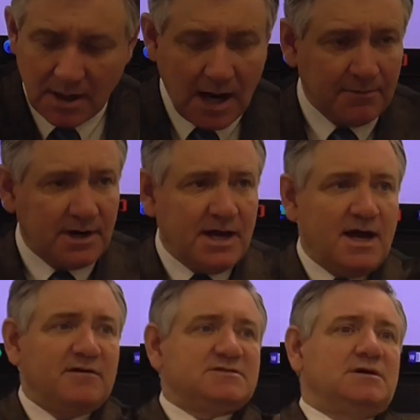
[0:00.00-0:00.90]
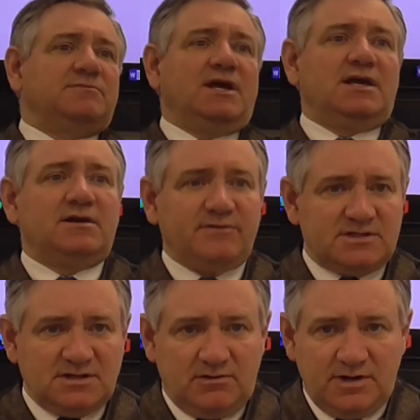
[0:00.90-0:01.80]
I'm going to have some negative
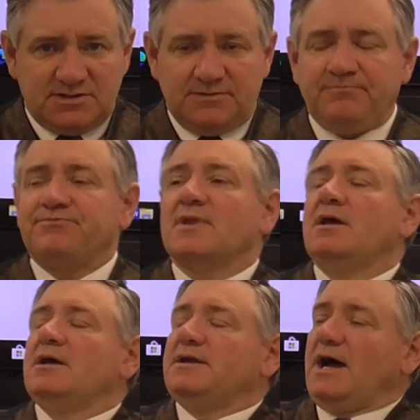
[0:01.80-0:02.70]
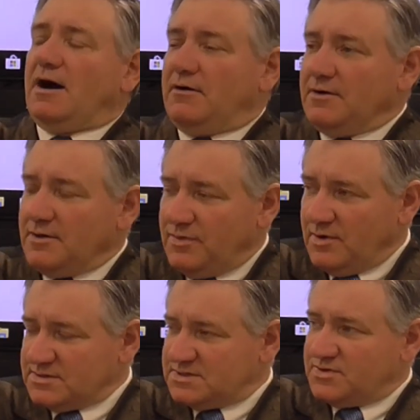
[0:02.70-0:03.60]
acceleration. Now,
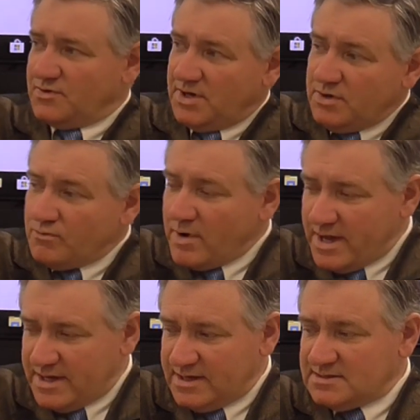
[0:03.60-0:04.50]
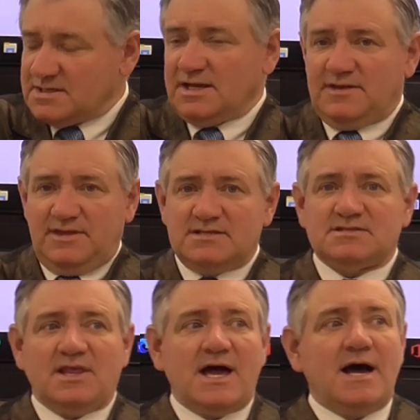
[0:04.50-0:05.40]
there's 3 ways in
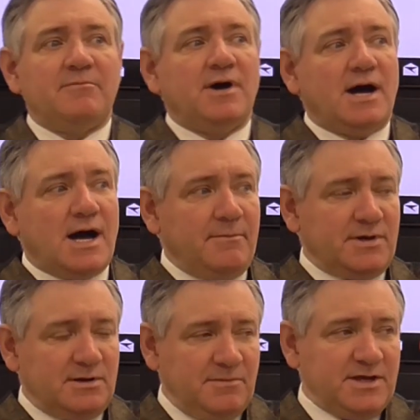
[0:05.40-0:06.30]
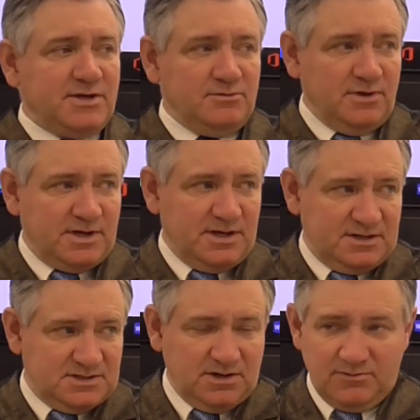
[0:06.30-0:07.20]
this lab I'm going to make you look at
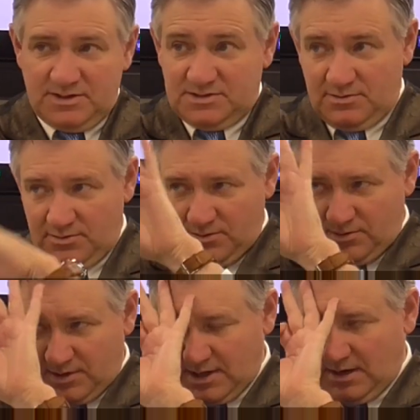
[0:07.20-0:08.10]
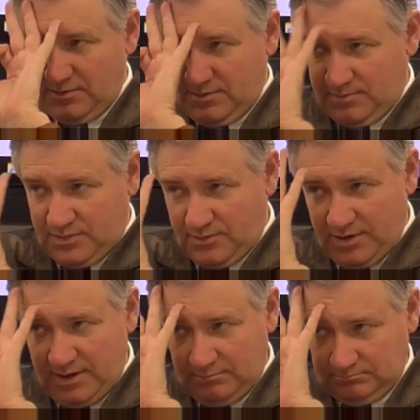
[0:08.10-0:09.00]
acceleration. Count them
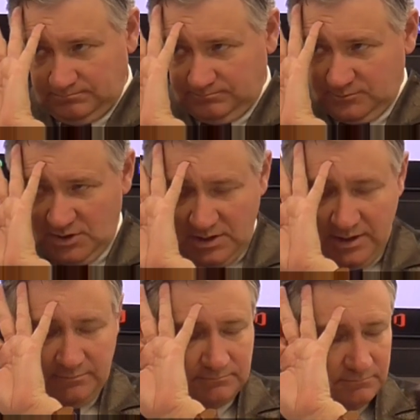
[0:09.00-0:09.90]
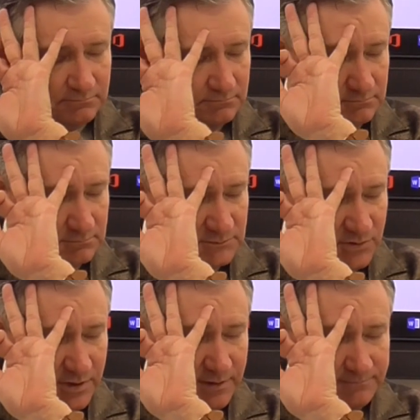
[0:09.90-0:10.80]
3. Okay?
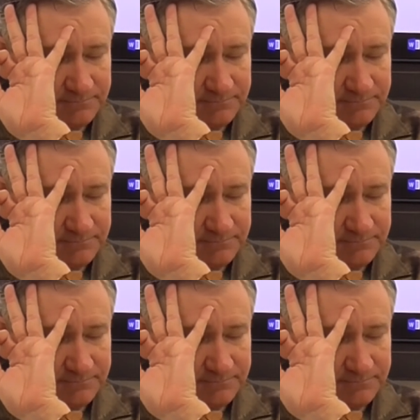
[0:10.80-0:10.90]
3.